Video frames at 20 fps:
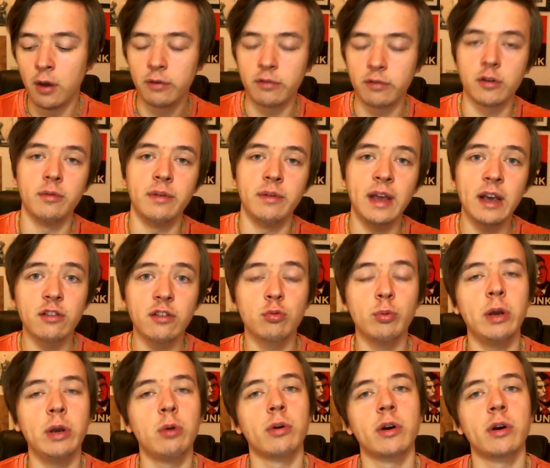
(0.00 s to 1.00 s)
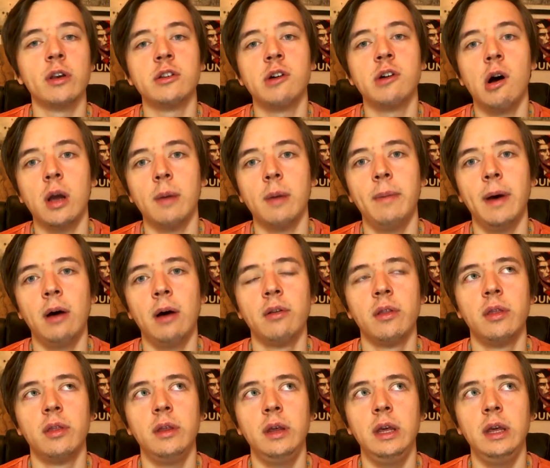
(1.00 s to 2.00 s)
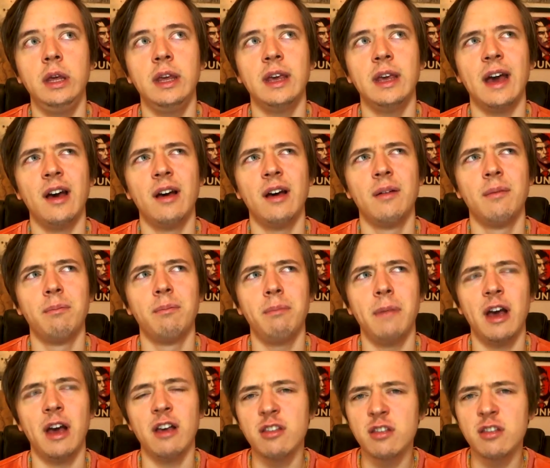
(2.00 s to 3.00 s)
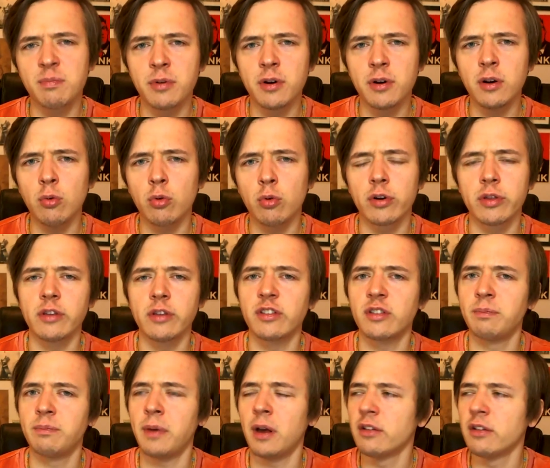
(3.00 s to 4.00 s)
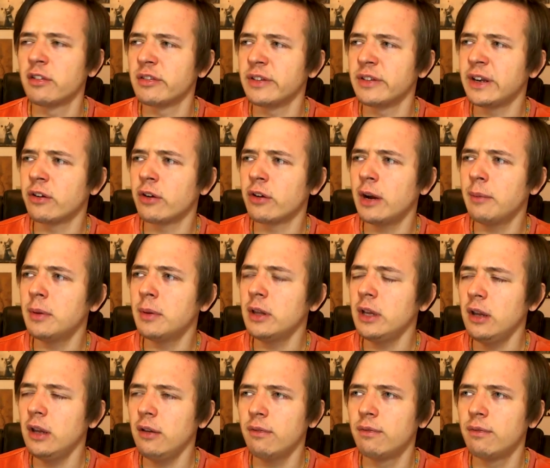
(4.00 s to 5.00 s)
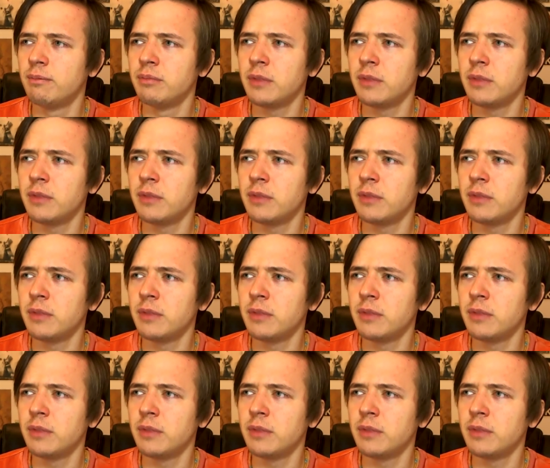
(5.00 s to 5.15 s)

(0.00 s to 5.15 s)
So next week we're going to talk about the Esper or the Spellslinger, I believe.